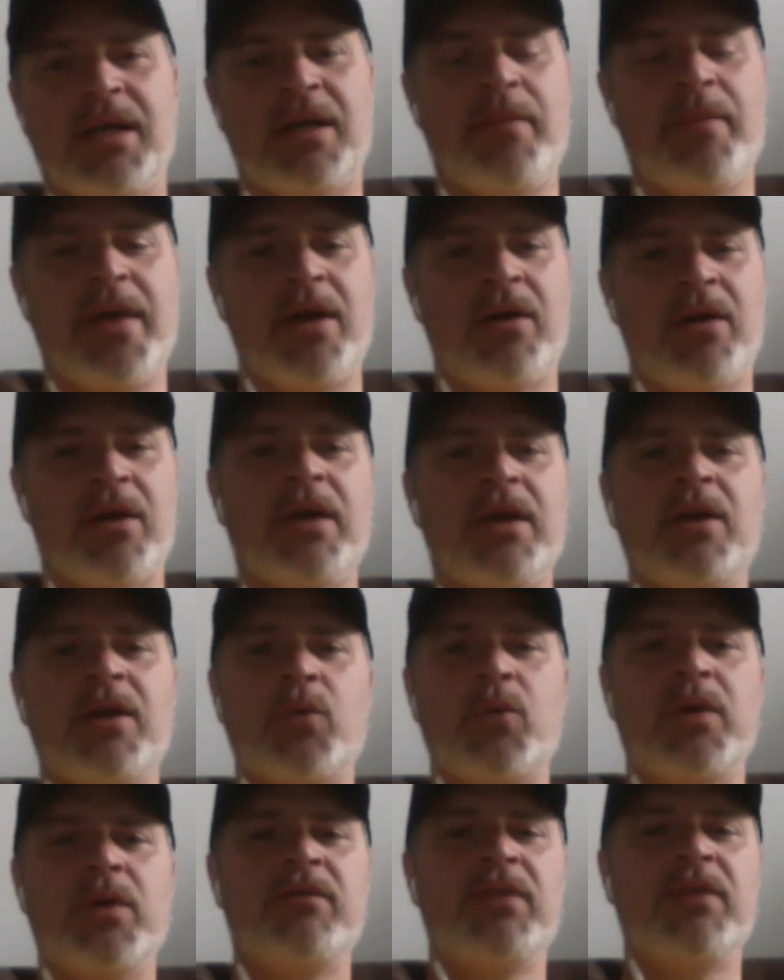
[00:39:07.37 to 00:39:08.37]
american
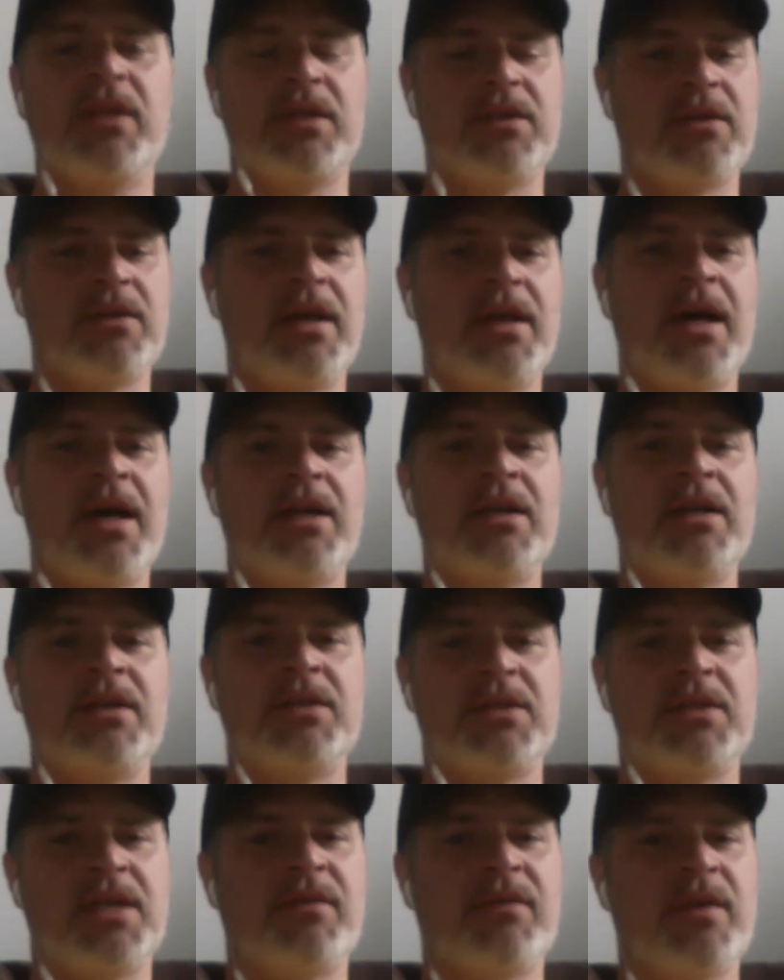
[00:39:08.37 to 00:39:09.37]
equivalent to that
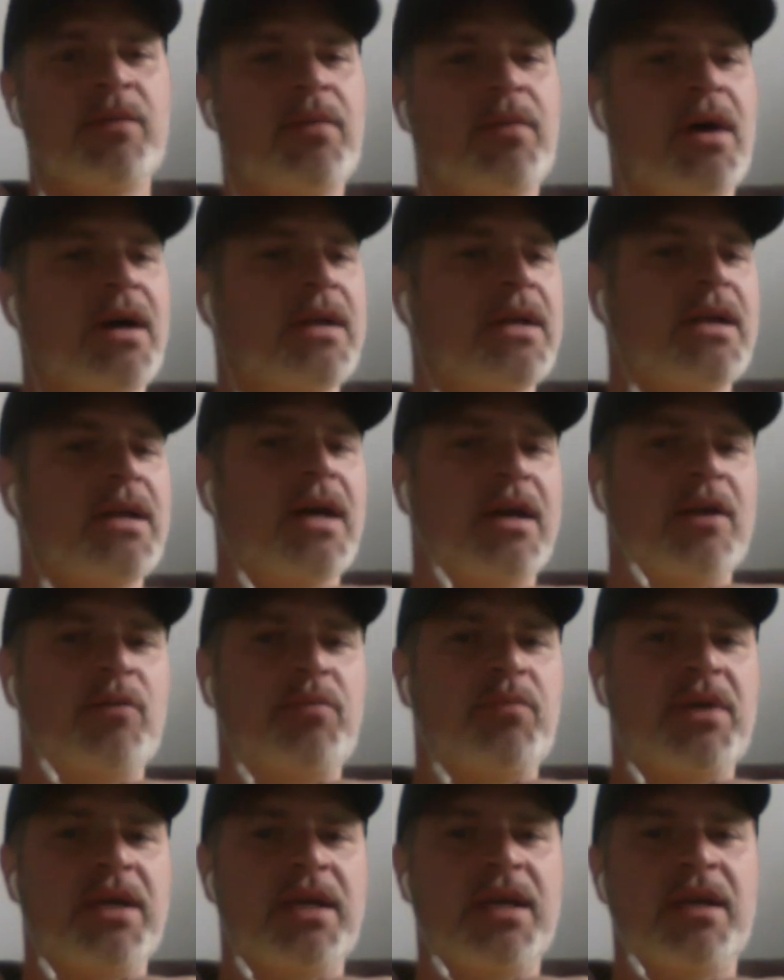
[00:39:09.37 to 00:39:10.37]
is everybody kind of
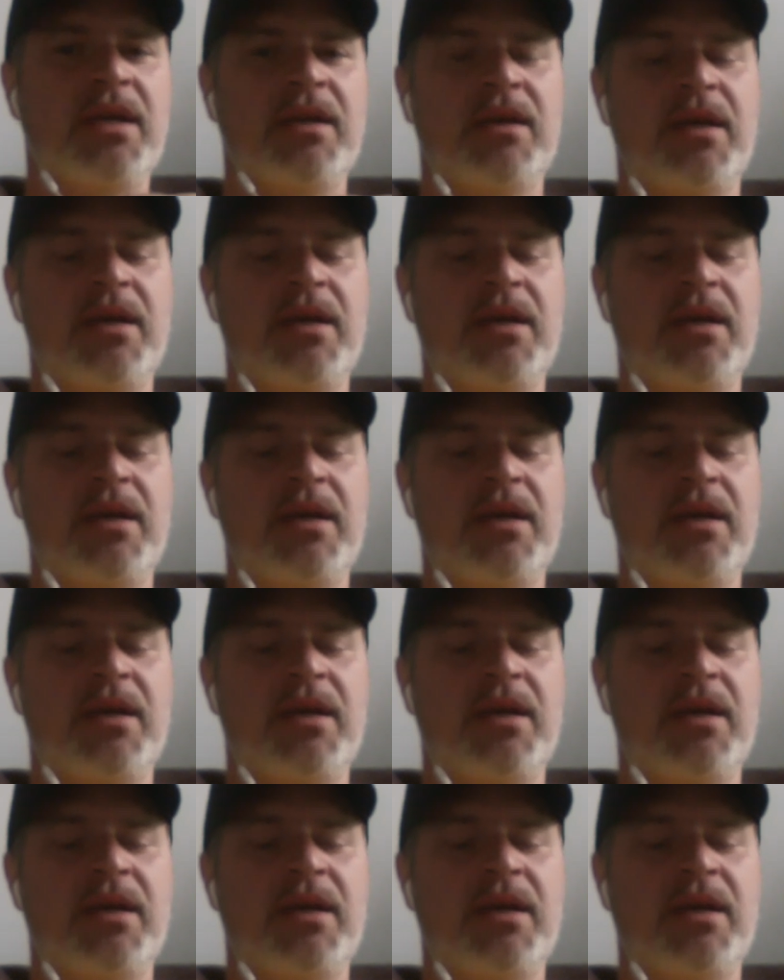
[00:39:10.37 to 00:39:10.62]
picking